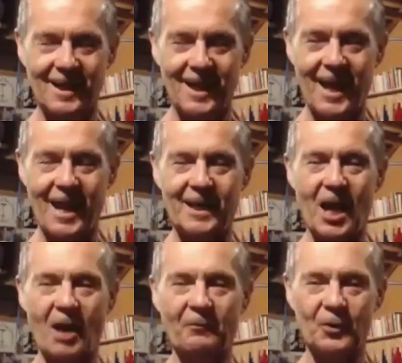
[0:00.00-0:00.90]
And
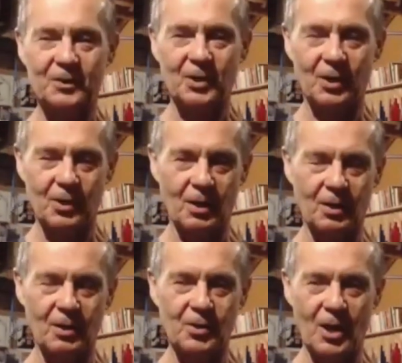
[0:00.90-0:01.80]
athletes that
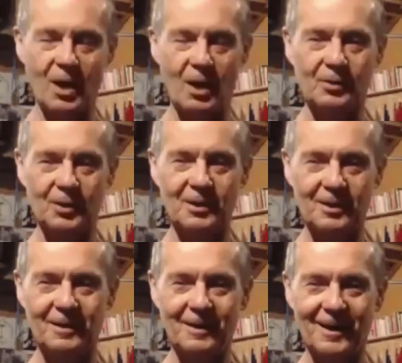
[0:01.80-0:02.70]
they are
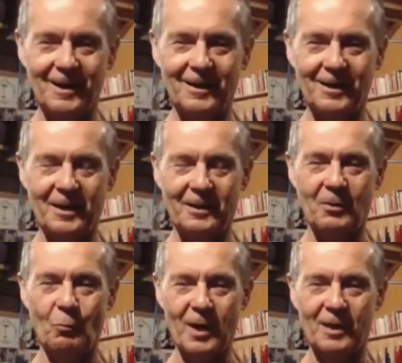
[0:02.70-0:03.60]
really like
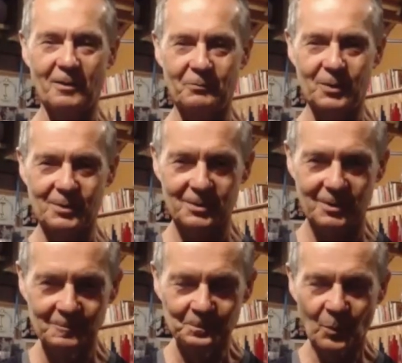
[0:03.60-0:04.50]
weightlifters
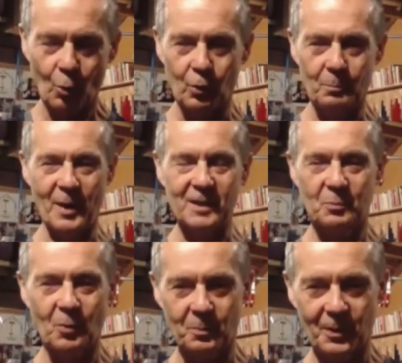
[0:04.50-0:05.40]
or
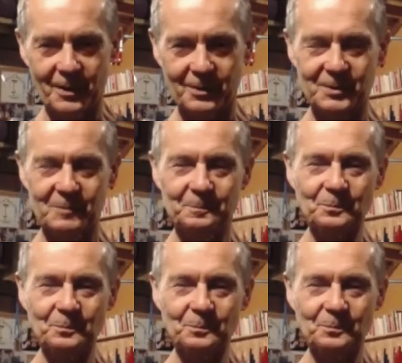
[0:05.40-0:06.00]
baseball players,